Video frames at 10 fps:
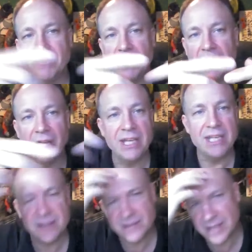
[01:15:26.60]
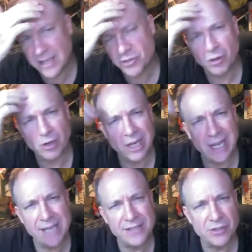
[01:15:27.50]
a heat sensor or
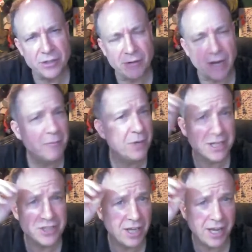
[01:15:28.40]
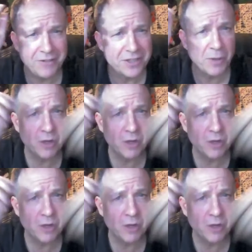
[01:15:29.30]
laser. I've been actually every time I